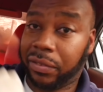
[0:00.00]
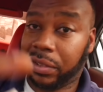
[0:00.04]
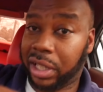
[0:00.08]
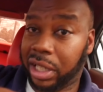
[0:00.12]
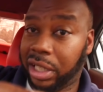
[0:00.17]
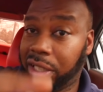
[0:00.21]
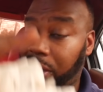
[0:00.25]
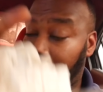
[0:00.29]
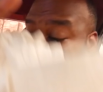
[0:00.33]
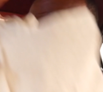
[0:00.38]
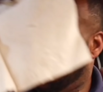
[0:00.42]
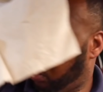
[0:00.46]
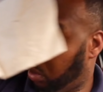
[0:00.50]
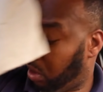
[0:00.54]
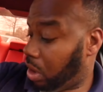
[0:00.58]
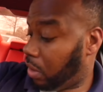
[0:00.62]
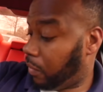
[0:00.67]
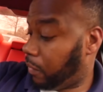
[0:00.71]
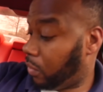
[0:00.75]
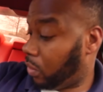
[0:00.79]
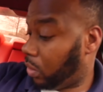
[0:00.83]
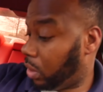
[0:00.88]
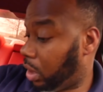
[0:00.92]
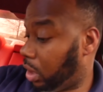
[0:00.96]
for hitting y'all on y'all
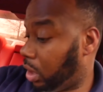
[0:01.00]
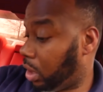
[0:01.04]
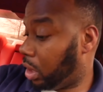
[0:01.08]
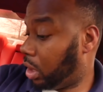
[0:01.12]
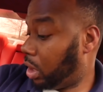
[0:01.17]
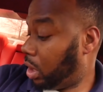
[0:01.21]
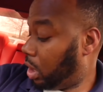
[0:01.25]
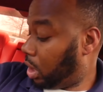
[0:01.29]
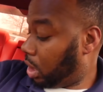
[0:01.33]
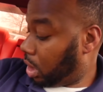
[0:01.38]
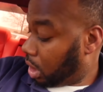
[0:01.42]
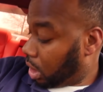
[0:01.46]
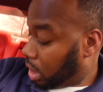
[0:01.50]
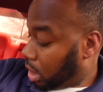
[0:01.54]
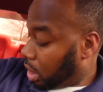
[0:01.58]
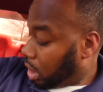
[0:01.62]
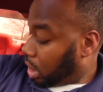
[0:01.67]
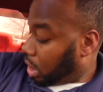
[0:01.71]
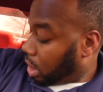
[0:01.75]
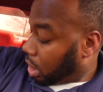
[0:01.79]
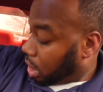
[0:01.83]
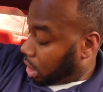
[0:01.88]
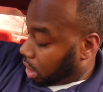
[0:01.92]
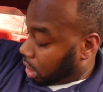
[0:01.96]
forehead.
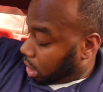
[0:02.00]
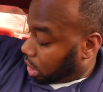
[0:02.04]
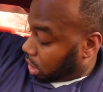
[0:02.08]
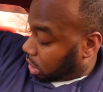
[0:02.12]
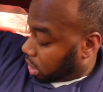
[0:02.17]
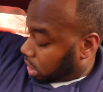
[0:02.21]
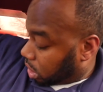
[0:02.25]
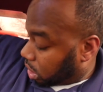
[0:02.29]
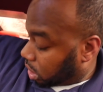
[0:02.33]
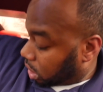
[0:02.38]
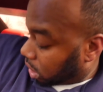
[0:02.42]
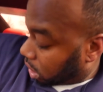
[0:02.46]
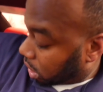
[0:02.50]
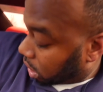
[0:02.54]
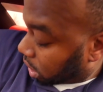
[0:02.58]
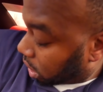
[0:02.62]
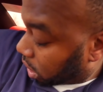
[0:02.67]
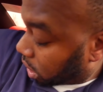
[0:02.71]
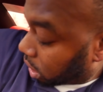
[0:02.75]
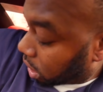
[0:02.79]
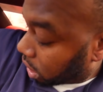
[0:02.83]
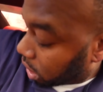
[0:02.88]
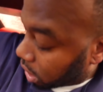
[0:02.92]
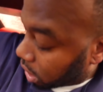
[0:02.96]
Uh, let's see.